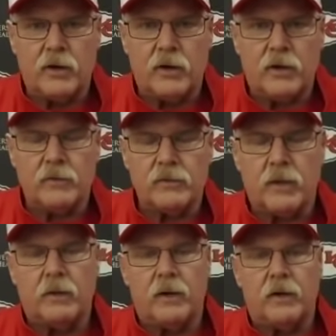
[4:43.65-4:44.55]
are he was
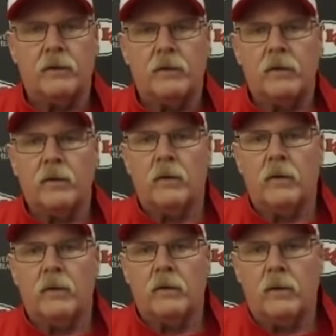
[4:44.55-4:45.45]
able
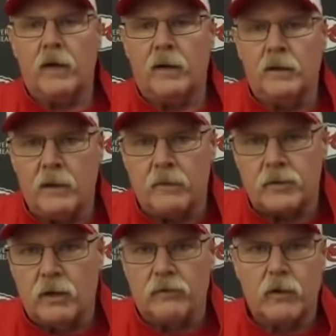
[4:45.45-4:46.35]
to keep
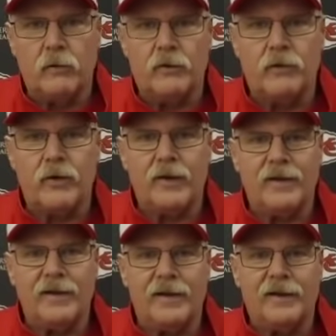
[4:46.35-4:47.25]
himself COVID
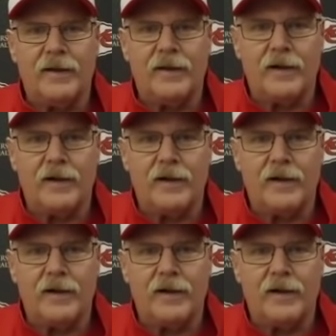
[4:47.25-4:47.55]
free. And,